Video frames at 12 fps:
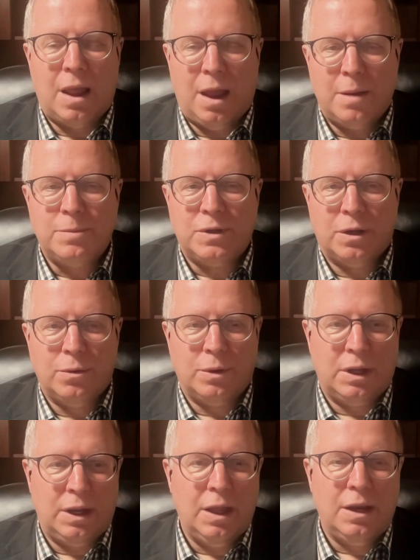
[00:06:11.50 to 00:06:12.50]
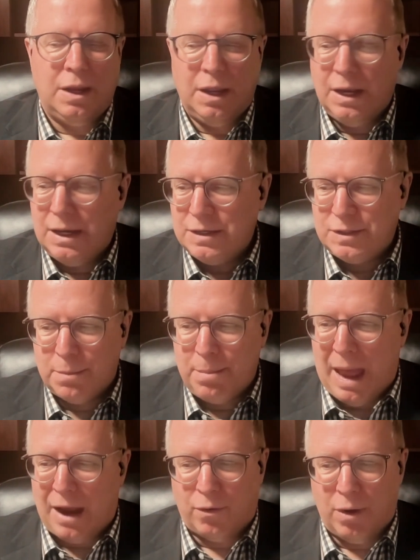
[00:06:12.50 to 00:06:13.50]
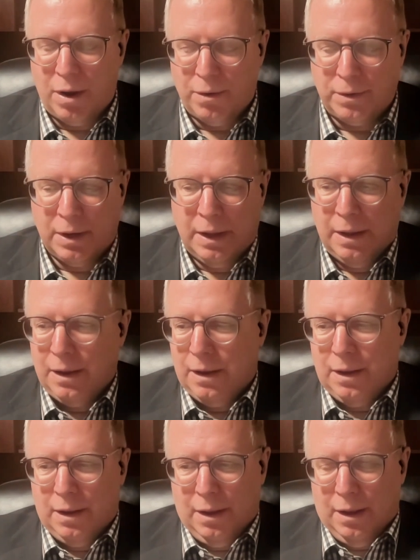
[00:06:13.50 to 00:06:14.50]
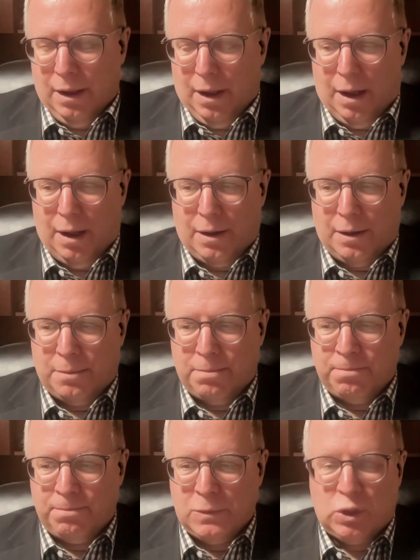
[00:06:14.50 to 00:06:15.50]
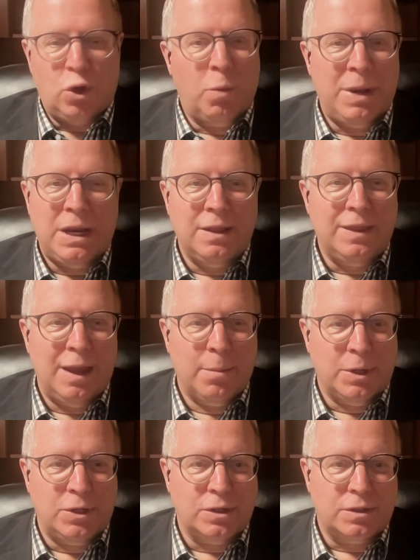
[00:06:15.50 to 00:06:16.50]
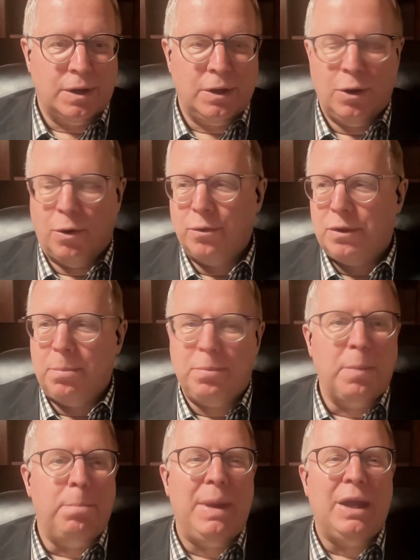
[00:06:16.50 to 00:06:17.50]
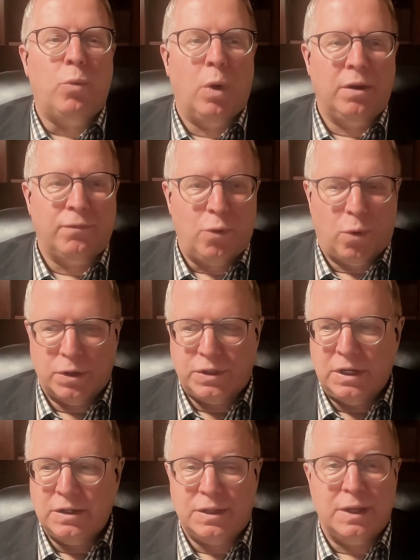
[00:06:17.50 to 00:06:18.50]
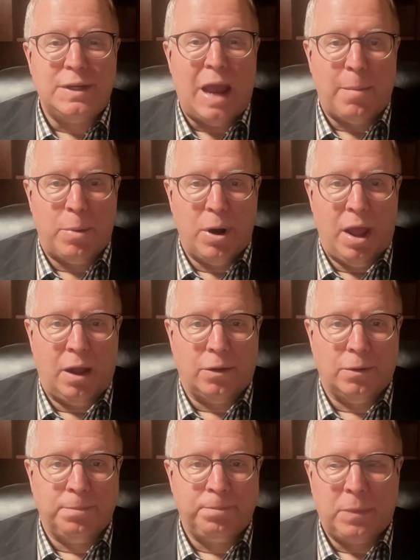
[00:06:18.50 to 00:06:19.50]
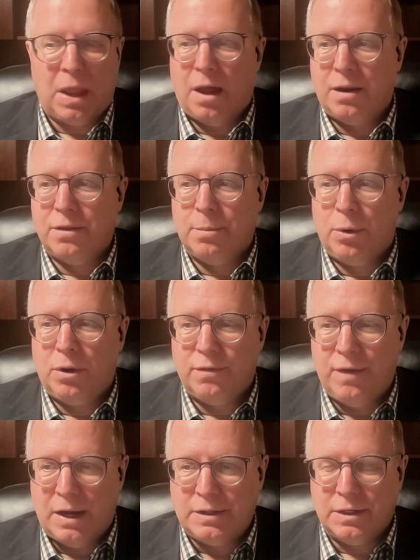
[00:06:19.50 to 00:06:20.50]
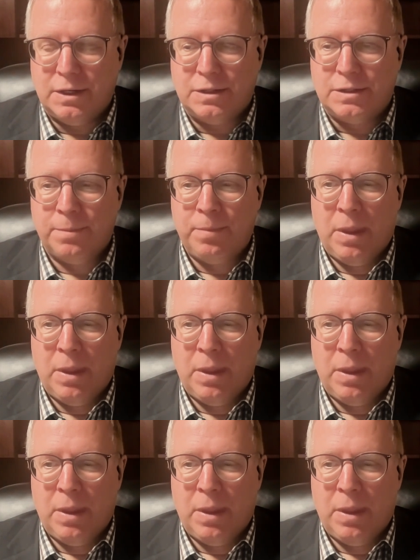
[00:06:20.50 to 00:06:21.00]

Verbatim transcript: Absolutely, it it is the background. Um, so many of the images, you know, the the big one, of course, is the tabernacle out of the Book of Exodus